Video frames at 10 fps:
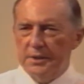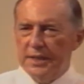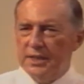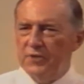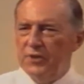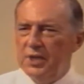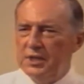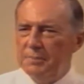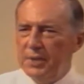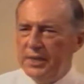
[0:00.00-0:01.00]
takes
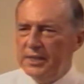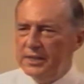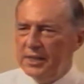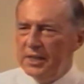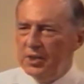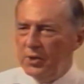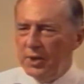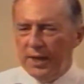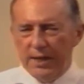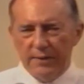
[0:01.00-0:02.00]
first place in your
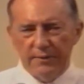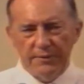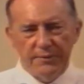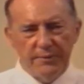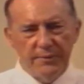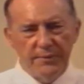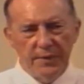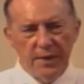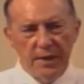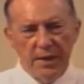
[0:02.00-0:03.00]
life.
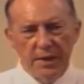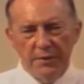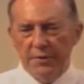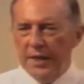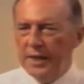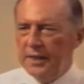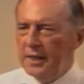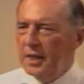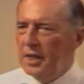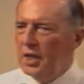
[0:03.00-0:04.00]

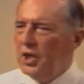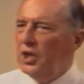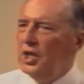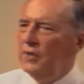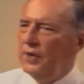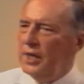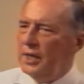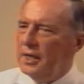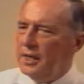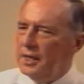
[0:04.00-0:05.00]
Then
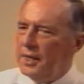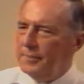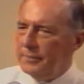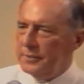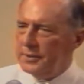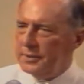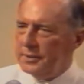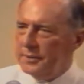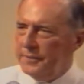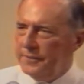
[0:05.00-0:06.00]
hearing comes.
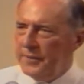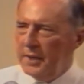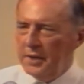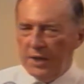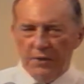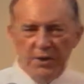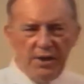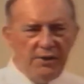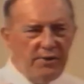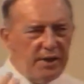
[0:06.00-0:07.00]
Now,
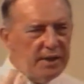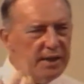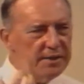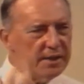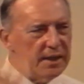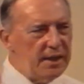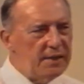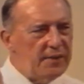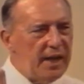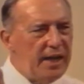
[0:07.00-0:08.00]
hearing is a
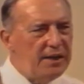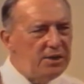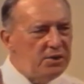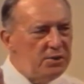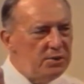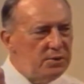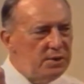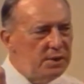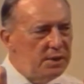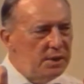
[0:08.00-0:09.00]
kind of
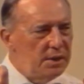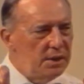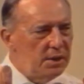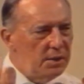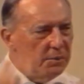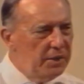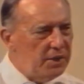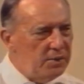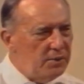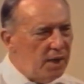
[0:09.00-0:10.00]
attitude where
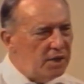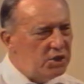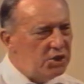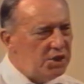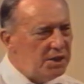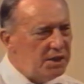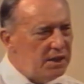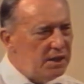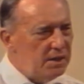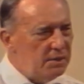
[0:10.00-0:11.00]
you are shut
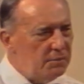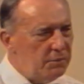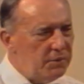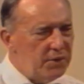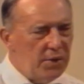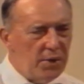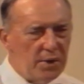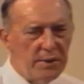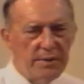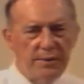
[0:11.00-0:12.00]
in with God.